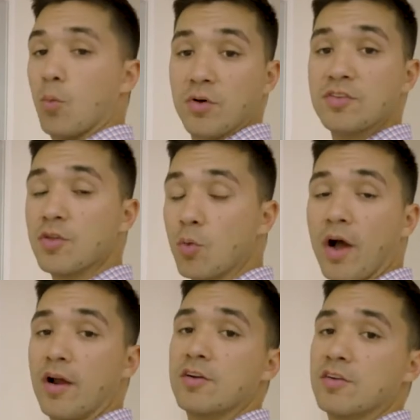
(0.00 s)
Once the
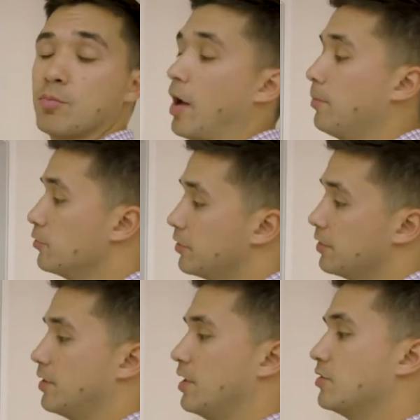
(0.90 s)
wires are
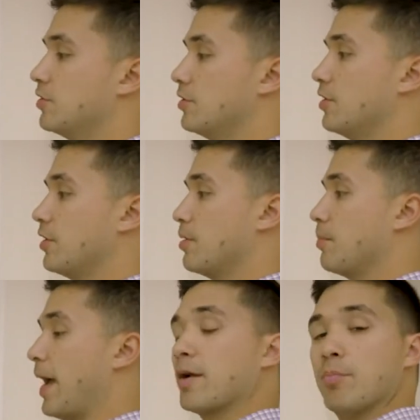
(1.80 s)
properly inserted on the
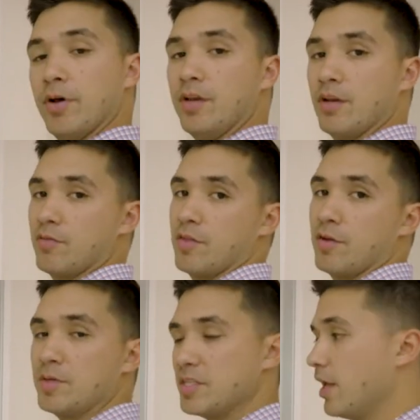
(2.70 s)
back plate of the
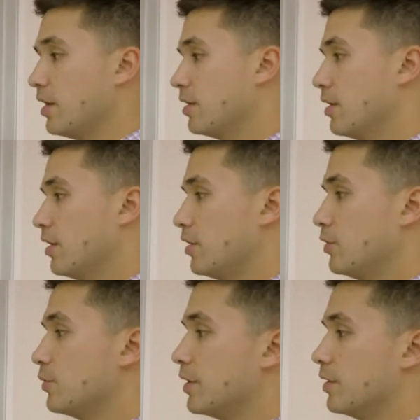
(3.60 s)
thermostat,
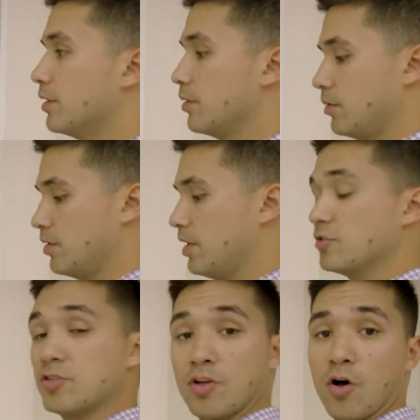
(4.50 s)
you can
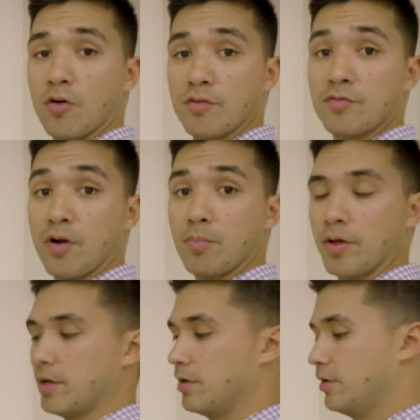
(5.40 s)
install the front
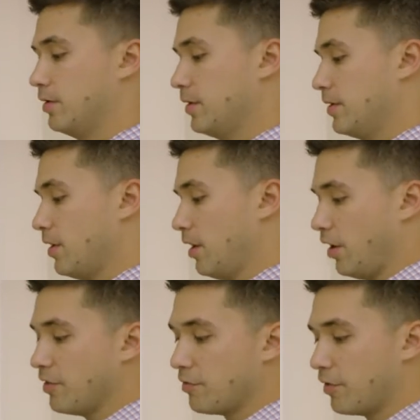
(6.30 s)
plate.
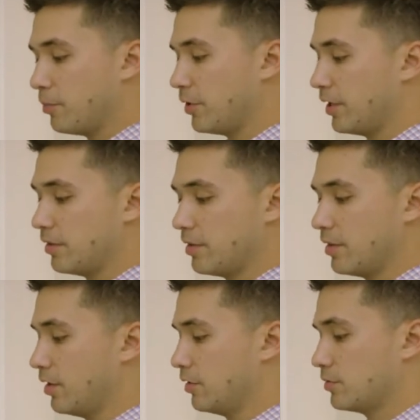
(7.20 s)
On the front plate,
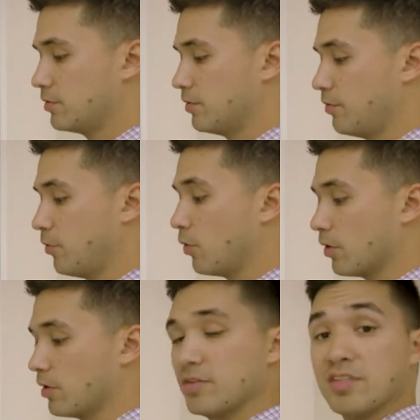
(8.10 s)
there's
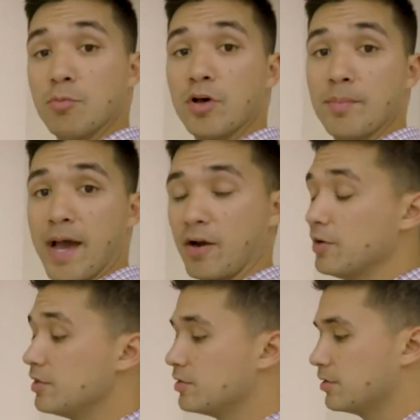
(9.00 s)
4 AA
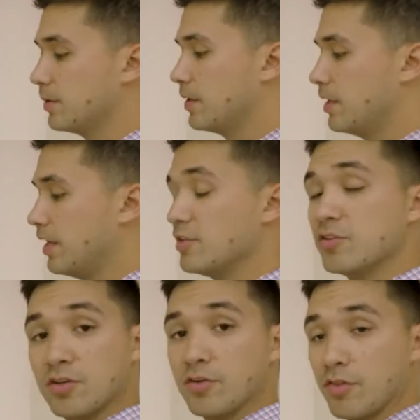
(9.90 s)
batteries.
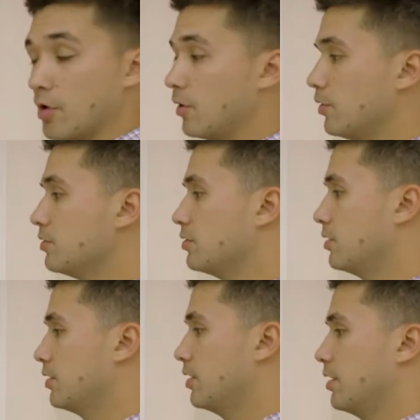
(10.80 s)
Insert those,
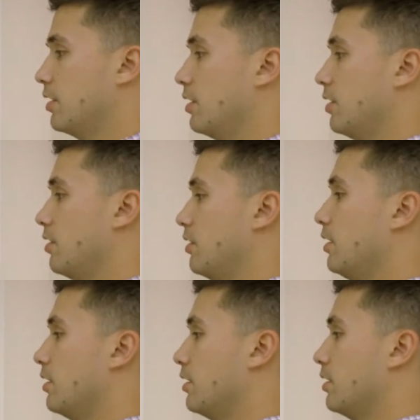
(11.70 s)

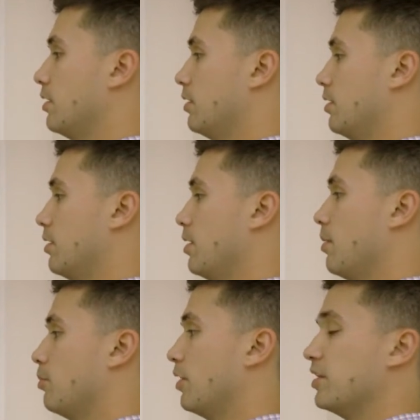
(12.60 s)
then
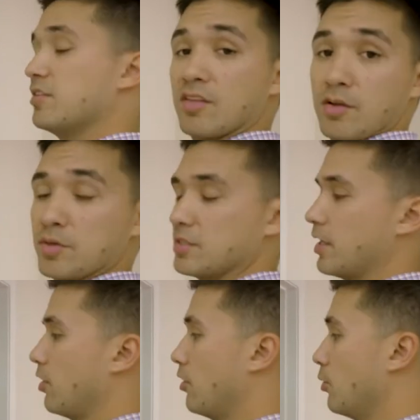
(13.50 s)
place the
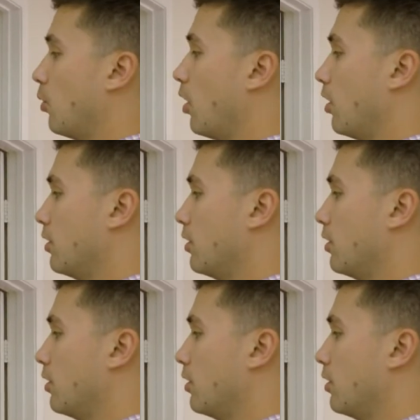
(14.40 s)
thermostat on the wall.